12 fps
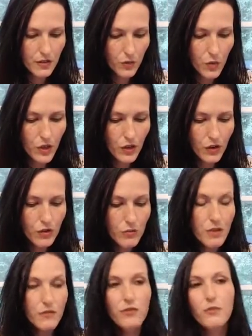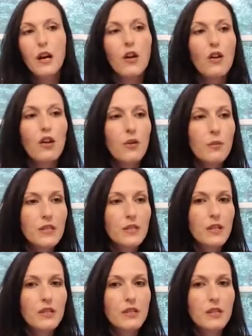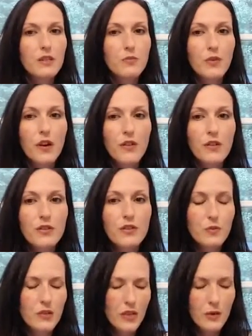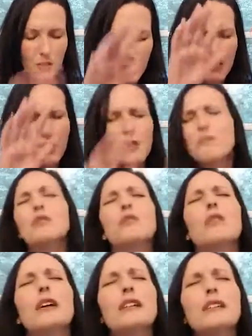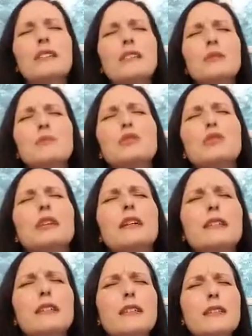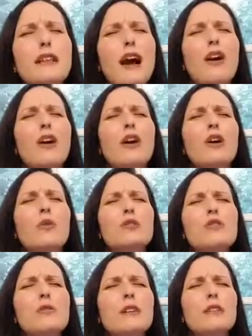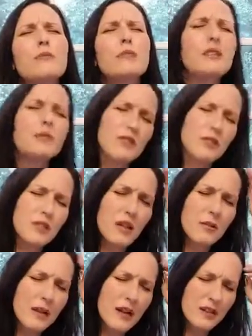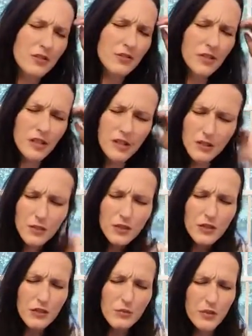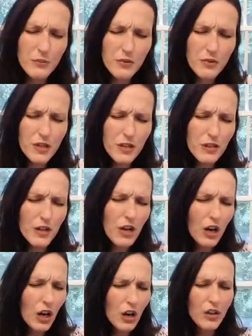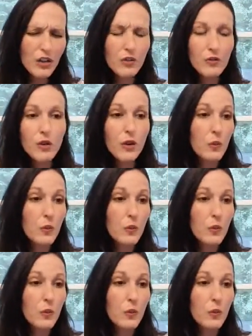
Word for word: what you meant for my harm, he said to his brothers when they were like, Oh, I'm sorry I did this. I'm sorry I did this. How would you like to be able to say back to the enemies of the people that hurt you?